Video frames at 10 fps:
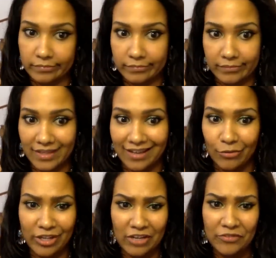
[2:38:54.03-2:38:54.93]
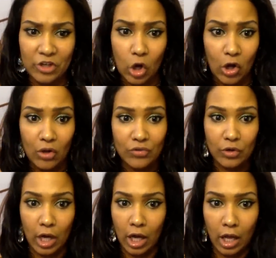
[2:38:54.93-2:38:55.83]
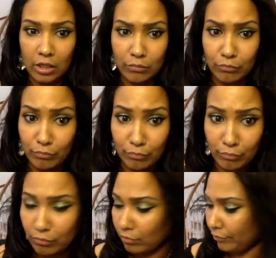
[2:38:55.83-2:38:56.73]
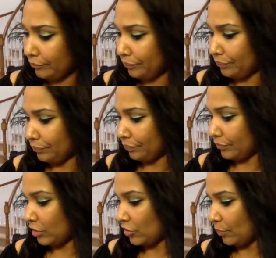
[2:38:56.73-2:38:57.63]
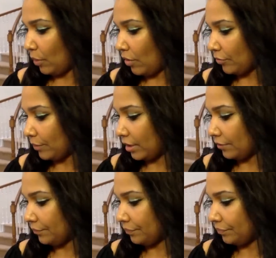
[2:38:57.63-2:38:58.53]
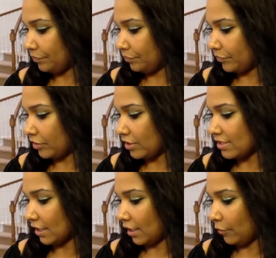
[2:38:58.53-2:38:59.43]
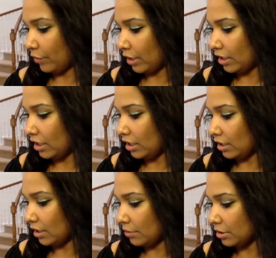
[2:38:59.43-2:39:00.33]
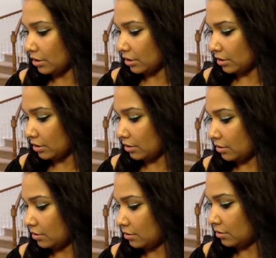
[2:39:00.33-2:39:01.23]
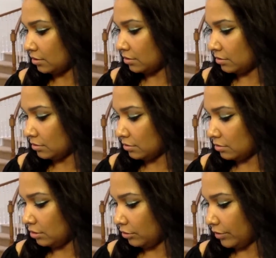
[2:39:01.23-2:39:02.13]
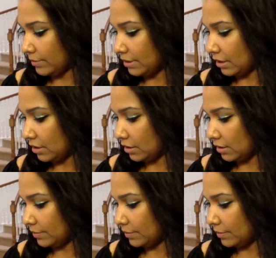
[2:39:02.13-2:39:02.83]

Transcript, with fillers: I don't care if he calls or not. It doesn't bother me. As long as I got what I need, I'm good. You know what I'm saying?